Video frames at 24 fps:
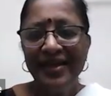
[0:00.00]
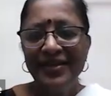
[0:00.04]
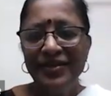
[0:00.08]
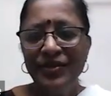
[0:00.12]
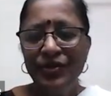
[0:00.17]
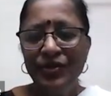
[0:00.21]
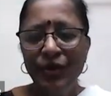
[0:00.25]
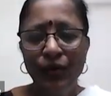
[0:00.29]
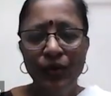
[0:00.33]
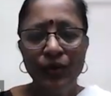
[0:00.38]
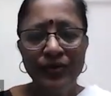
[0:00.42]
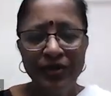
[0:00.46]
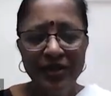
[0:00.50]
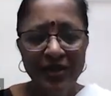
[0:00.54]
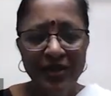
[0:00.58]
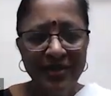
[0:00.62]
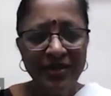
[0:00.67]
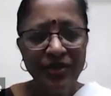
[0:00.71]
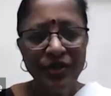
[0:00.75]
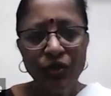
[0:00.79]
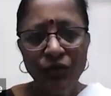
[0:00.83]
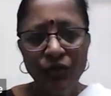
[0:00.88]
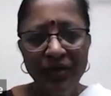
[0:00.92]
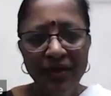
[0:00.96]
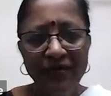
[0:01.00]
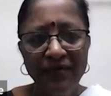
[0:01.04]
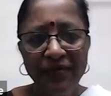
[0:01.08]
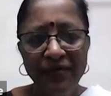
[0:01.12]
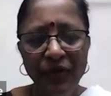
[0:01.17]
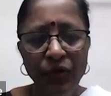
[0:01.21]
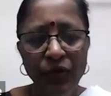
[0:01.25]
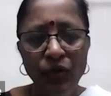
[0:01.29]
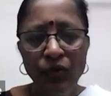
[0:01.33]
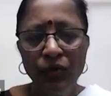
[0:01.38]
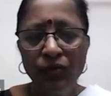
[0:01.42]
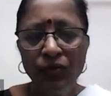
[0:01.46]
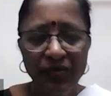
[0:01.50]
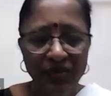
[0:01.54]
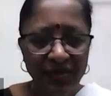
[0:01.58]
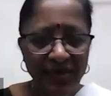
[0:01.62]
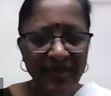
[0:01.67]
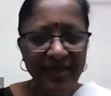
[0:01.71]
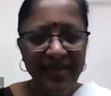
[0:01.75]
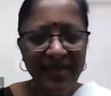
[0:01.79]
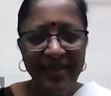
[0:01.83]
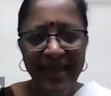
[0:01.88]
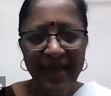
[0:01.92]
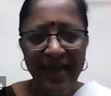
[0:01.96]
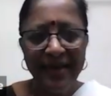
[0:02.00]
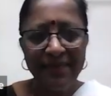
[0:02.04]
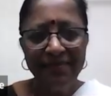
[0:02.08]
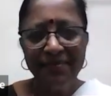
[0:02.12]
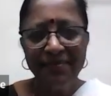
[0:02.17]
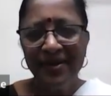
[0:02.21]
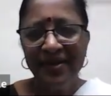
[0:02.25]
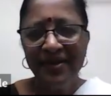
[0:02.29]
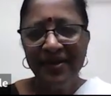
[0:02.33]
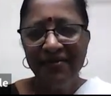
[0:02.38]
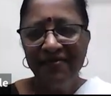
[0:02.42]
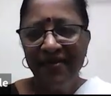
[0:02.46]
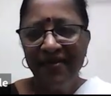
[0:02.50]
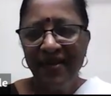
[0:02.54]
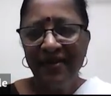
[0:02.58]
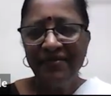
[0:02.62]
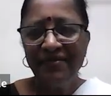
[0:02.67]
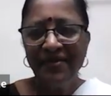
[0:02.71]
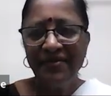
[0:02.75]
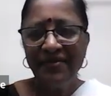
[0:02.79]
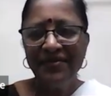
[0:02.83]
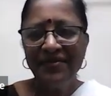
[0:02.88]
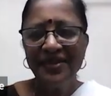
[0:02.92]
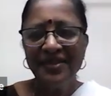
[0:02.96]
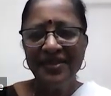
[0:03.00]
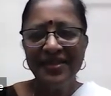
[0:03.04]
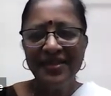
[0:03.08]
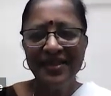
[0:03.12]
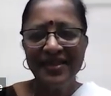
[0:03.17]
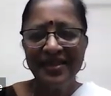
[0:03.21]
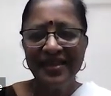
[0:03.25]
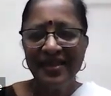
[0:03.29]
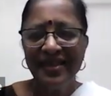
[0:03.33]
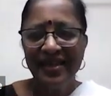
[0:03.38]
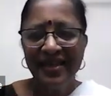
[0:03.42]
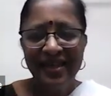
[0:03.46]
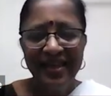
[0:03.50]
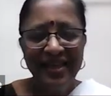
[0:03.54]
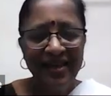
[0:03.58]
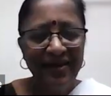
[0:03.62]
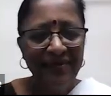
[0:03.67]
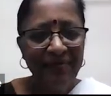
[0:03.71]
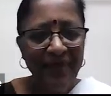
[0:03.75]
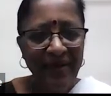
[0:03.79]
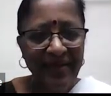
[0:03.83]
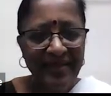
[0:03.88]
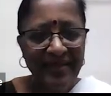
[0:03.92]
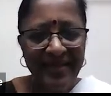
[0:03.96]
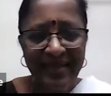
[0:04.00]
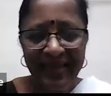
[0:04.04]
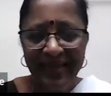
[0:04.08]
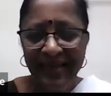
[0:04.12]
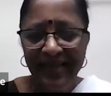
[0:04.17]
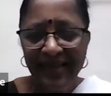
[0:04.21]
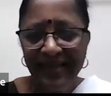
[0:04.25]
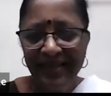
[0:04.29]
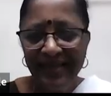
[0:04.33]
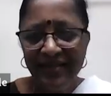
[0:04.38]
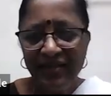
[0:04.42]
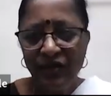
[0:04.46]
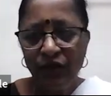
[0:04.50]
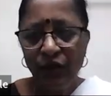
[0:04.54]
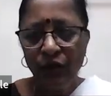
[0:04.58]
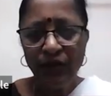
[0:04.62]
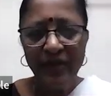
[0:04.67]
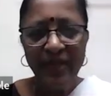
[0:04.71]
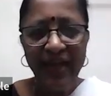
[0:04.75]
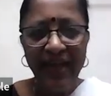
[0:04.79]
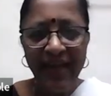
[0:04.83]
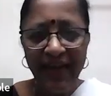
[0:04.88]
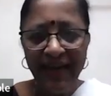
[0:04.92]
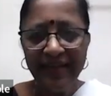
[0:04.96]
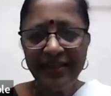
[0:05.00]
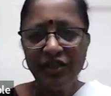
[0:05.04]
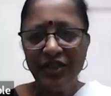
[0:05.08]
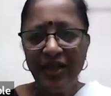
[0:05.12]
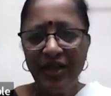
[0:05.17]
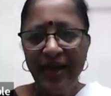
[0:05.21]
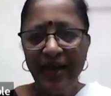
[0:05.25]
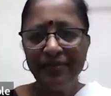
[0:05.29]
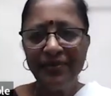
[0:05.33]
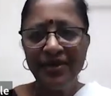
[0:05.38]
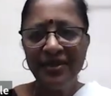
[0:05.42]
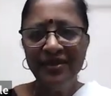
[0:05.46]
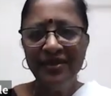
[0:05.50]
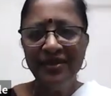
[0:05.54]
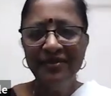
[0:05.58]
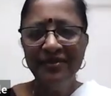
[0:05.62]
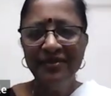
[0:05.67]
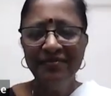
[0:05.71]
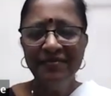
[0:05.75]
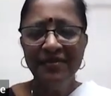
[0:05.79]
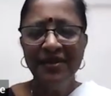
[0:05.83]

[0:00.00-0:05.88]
So just to recap where we were basically. So the 8th chapter